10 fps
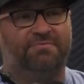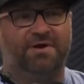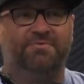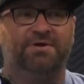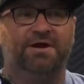Why
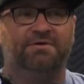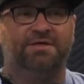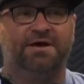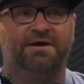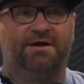don't we air
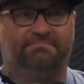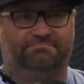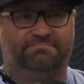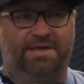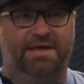that up?
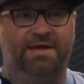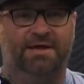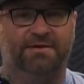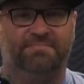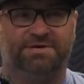
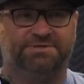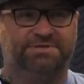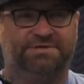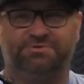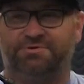Because
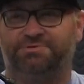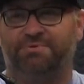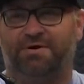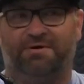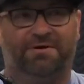that's
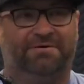horsepower.